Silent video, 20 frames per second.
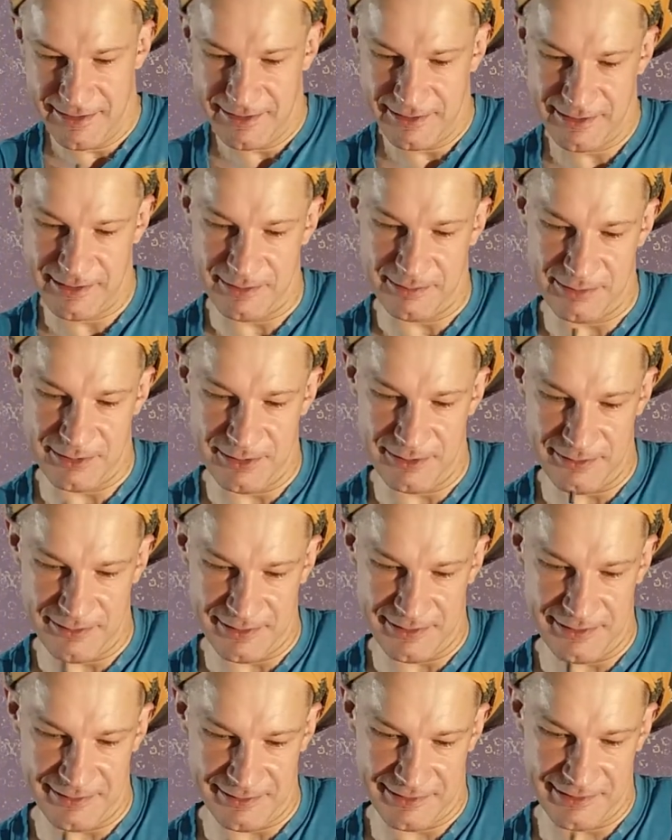keep
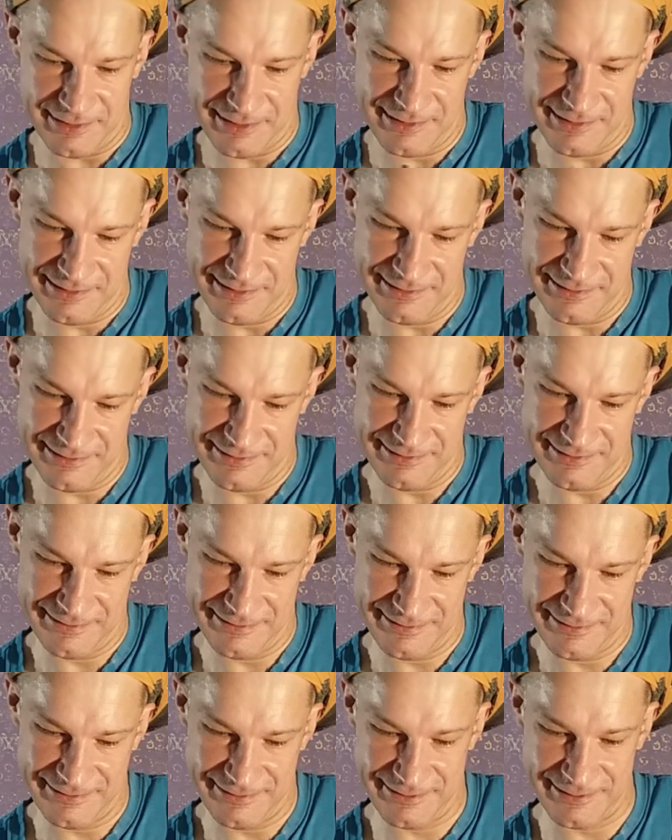doing it.
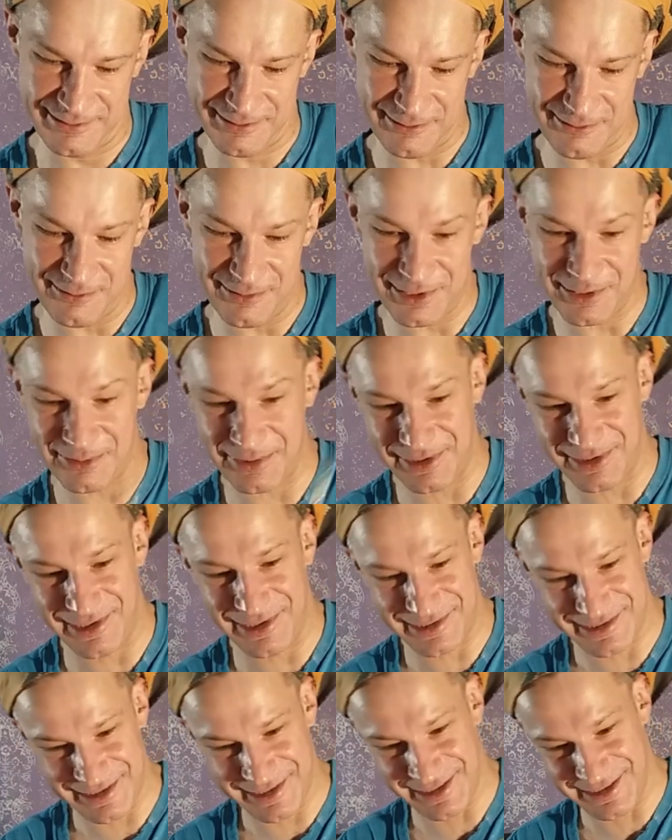So maybe
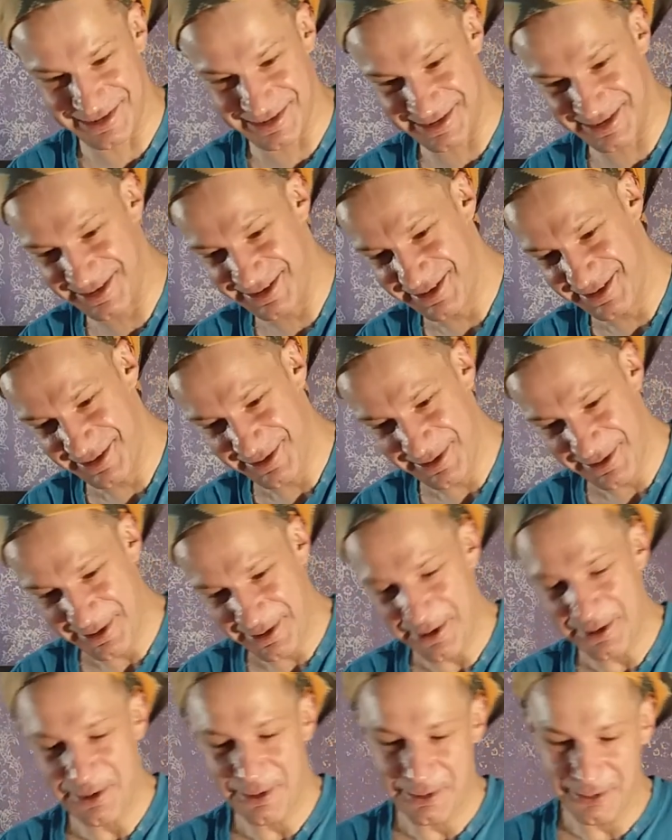this heart
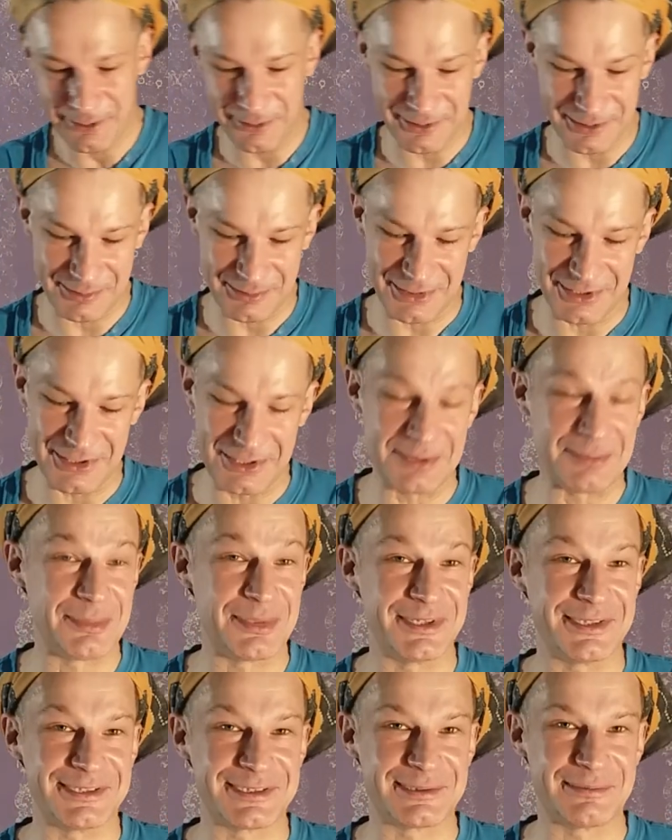will be a
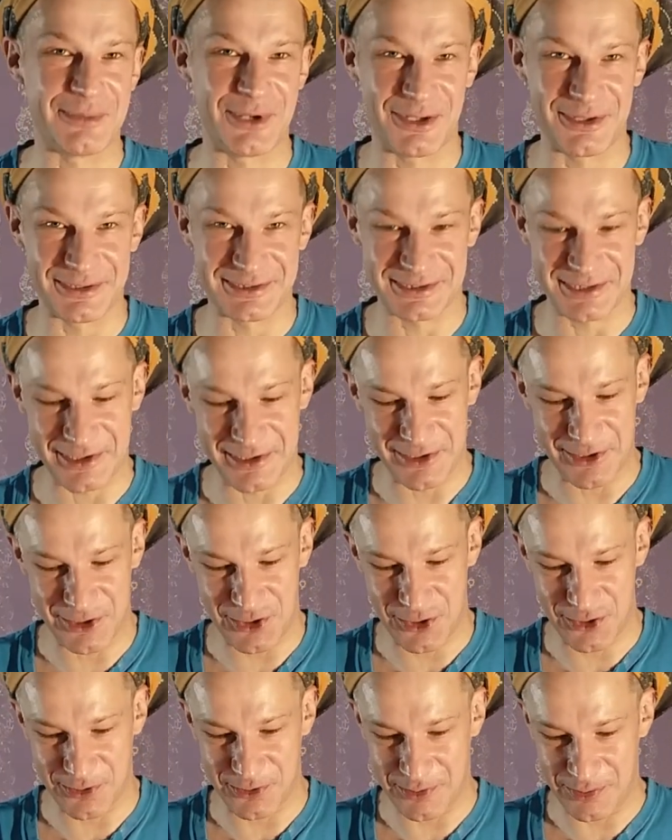bit smaller than it
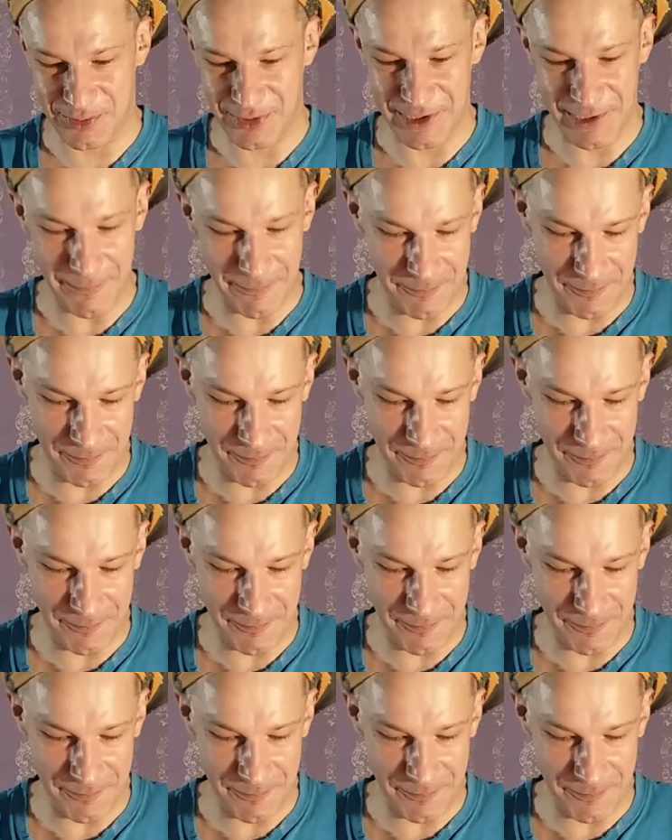should be.